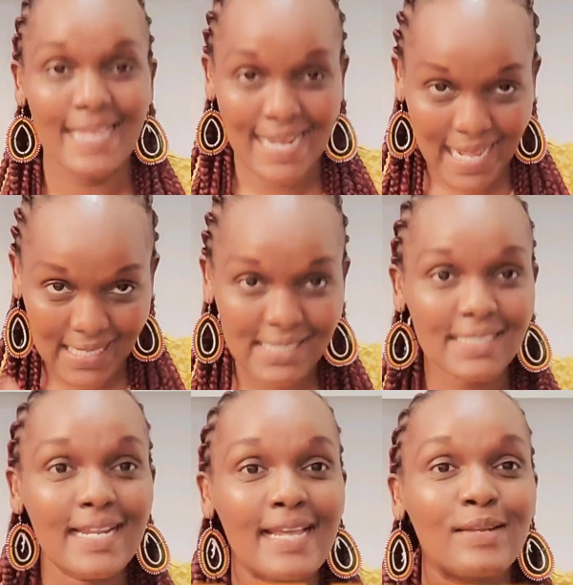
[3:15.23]
The
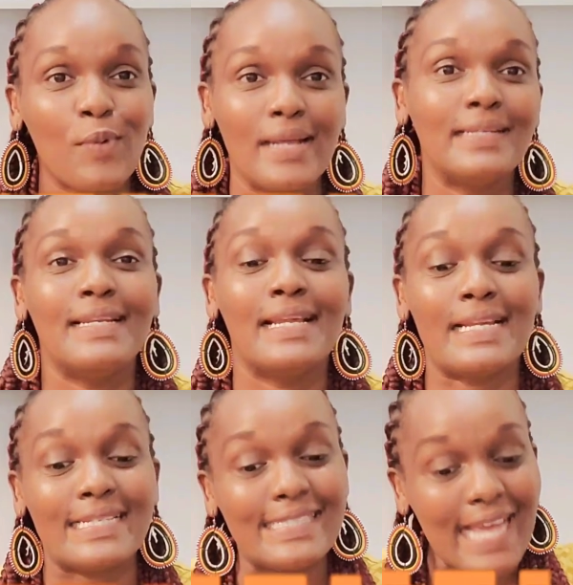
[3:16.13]
Nigerian one
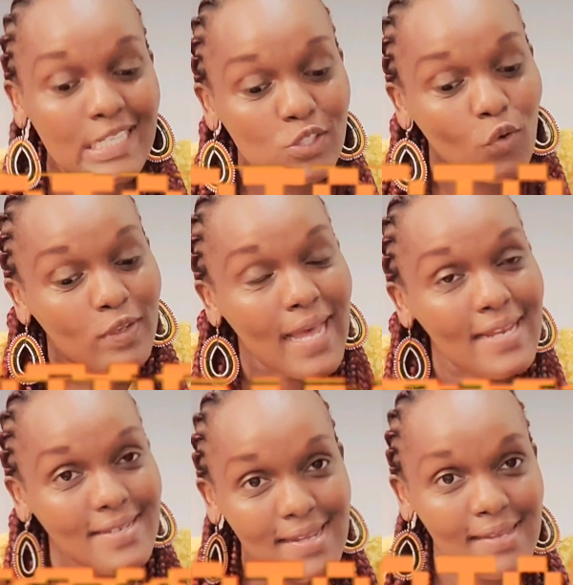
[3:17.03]
starts on
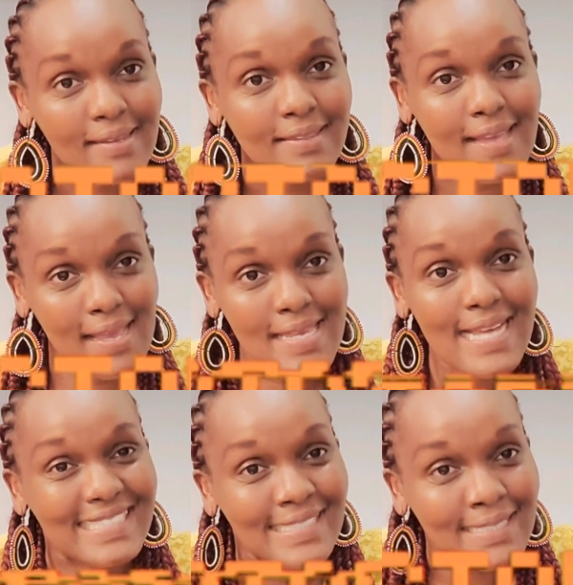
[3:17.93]
that day, their
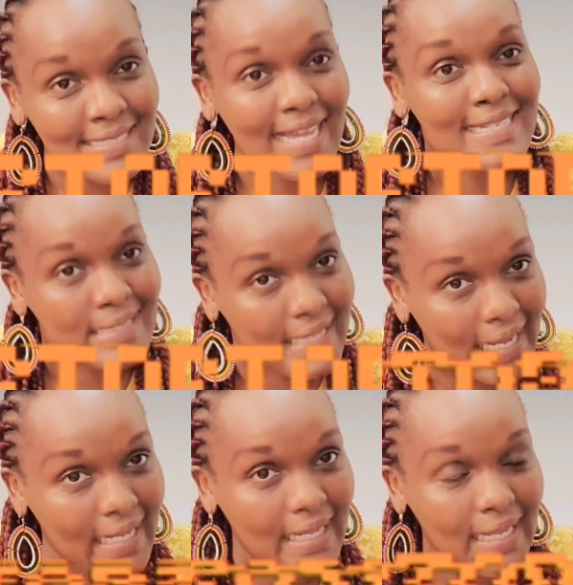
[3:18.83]
years start there.